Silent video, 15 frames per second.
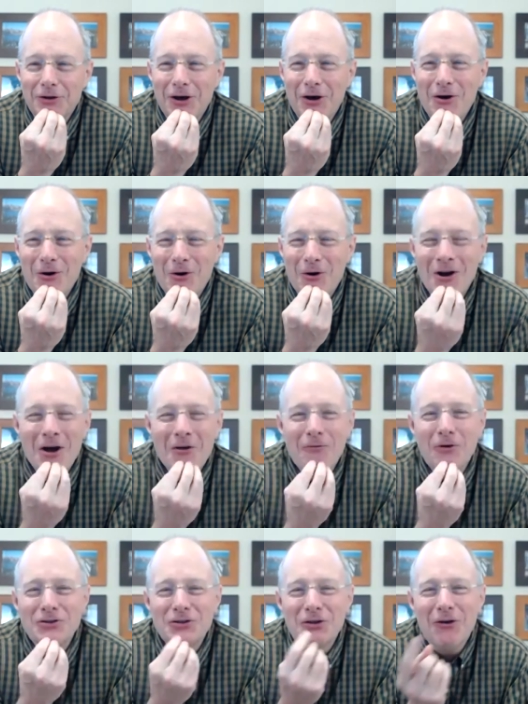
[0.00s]
no,
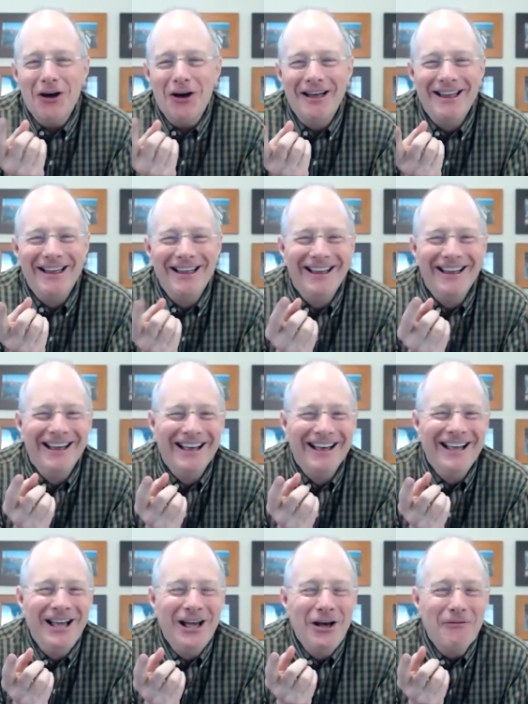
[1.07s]
first of all,
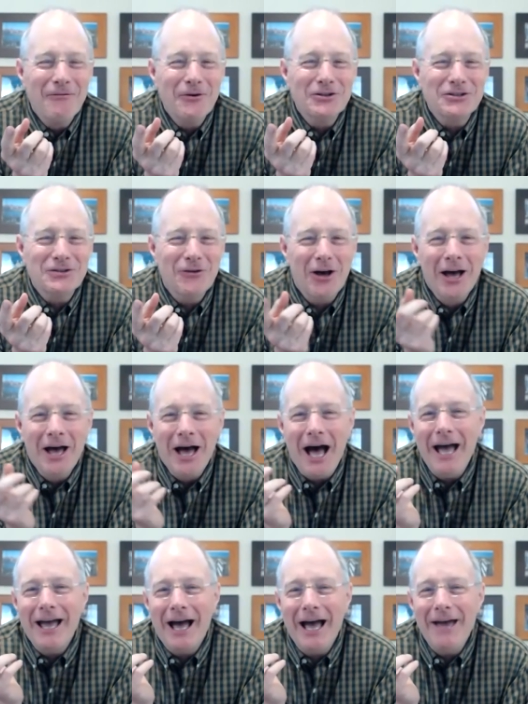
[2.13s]
first of all,
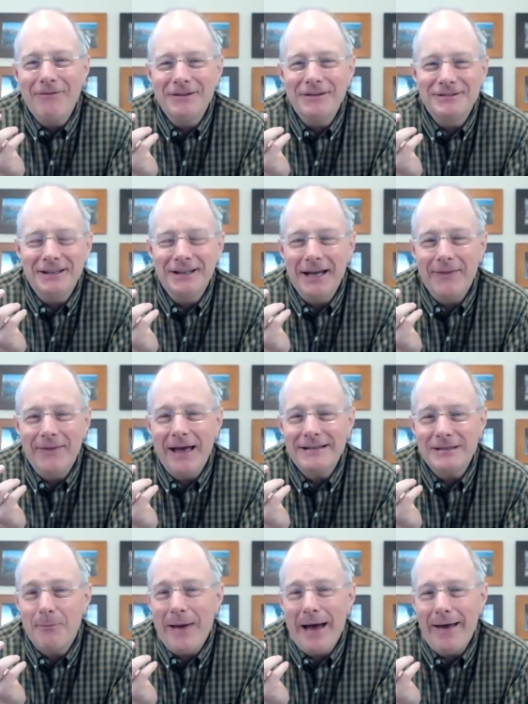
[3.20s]
I, I have to see
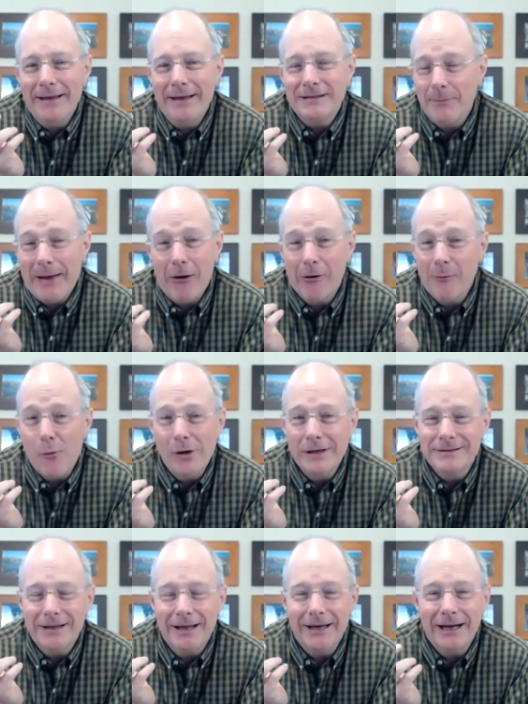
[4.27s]
that's a that's a PowerPoint
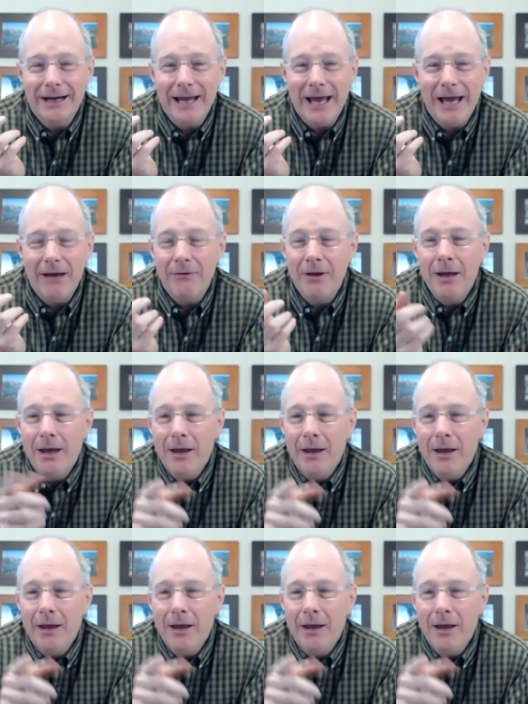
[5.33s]
slide I have.